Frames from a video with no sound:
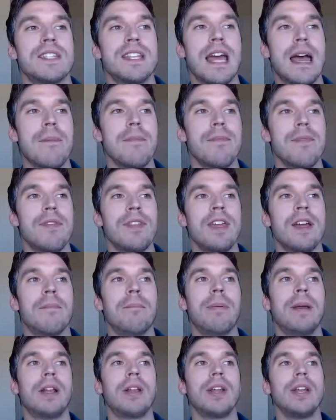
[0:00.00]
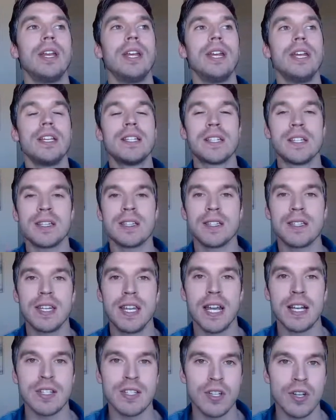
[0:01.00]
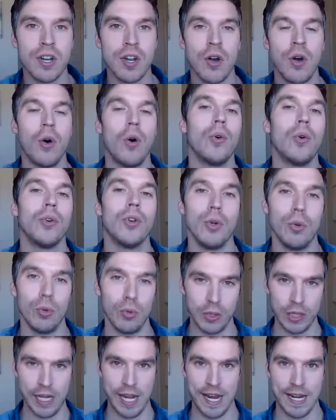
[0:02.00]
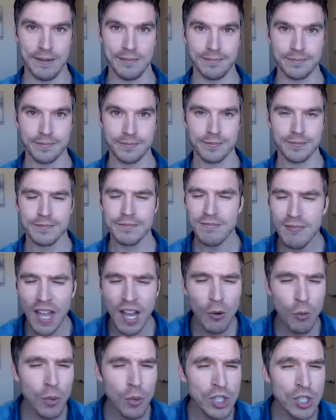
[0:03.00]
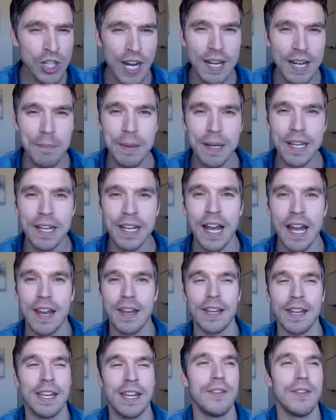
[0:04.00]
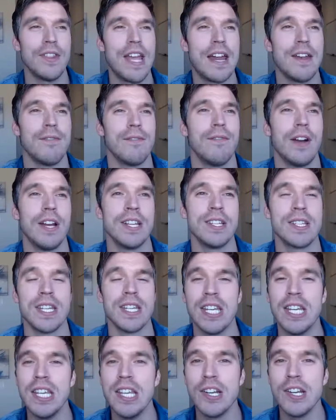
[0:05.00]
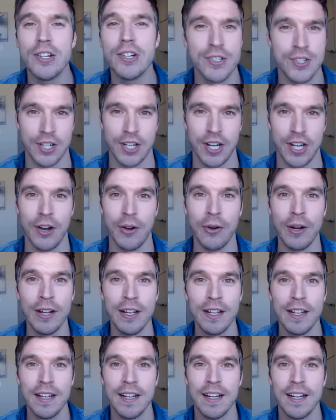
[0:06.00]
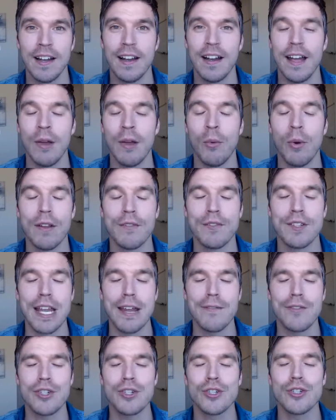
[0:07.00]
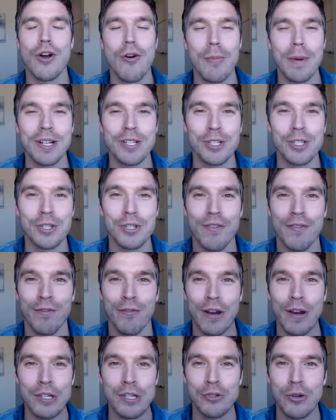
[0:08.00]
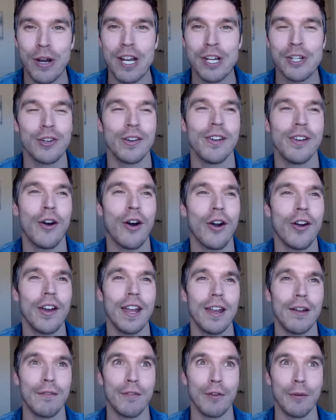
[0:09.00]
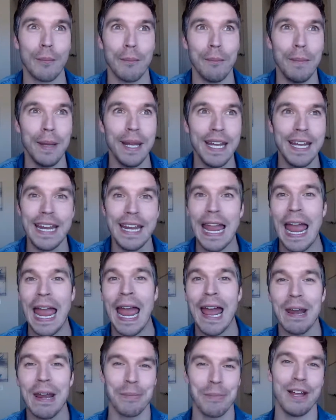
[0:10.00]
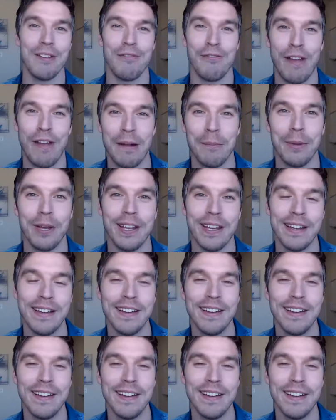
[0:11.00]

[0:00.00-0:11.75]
them the ability to see us in a whole new light. I wish I had been given that advice years ago. It would have saved so much frustration and heartache for me and my family.